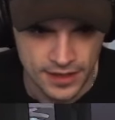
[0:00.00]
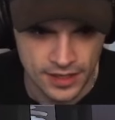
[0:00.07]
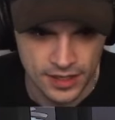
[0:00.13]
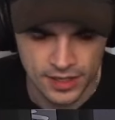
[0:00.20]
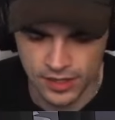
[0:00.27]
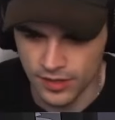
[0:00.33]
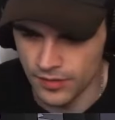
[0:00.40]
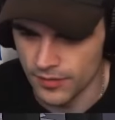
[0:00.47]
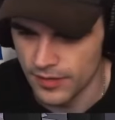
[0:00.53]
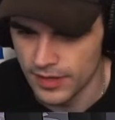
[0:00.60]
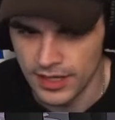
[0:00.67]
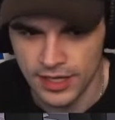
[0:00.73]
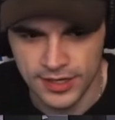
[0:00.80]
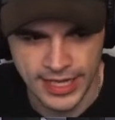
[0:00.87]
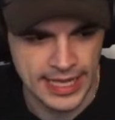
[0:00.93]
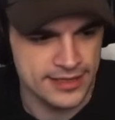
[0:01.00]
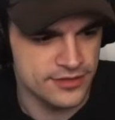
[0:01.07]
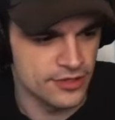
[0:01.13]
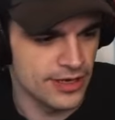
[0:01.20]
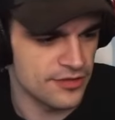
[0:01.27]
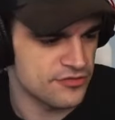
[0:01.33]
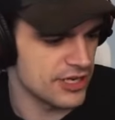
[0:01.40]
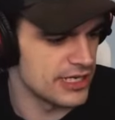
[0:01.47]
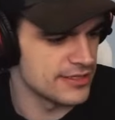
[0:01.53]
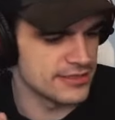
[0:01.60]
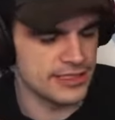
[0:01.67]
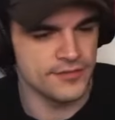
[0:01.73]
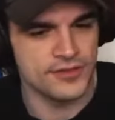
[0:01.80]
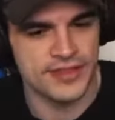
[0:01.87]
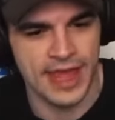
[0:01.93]
oh, okay, dude, I was trying to
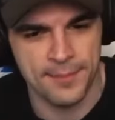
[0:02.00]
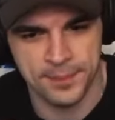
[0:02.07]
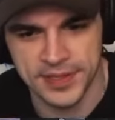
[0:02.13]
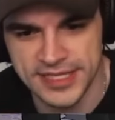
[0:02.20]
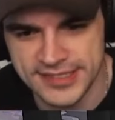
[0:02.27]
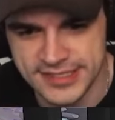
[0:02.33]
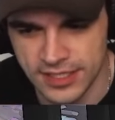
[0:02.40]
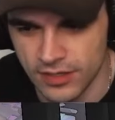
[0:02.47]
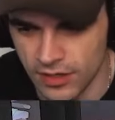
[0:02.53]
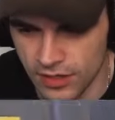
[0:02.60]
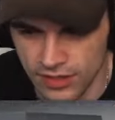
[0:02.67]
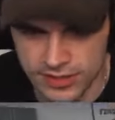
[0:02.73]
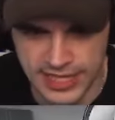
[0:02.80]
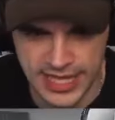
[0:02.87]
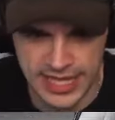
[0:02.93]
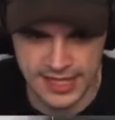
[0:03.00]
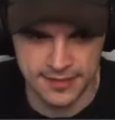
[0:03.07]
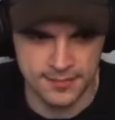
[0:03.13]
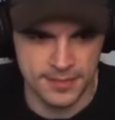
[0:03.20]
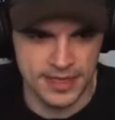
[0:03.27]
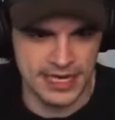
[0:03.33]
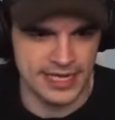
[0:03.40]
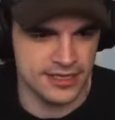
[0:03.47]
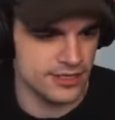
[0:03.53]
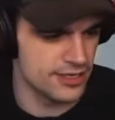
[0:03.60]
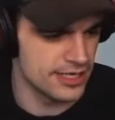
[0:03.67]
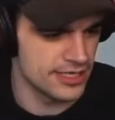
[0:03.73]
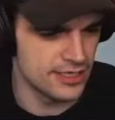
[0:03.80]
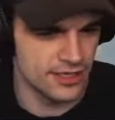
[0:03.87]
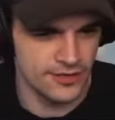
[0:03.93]
deliver that pizza all game, and I
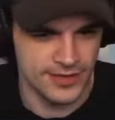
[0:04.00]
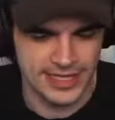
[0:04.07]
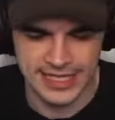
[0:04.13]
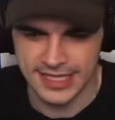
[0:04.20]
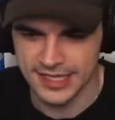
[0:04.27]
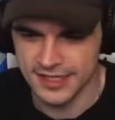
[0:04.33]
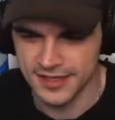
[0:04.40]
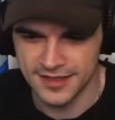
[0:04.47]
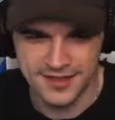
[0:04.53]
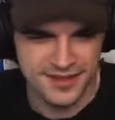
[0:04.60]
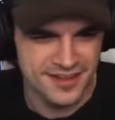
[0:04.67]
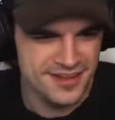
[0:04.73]
couldn't do it.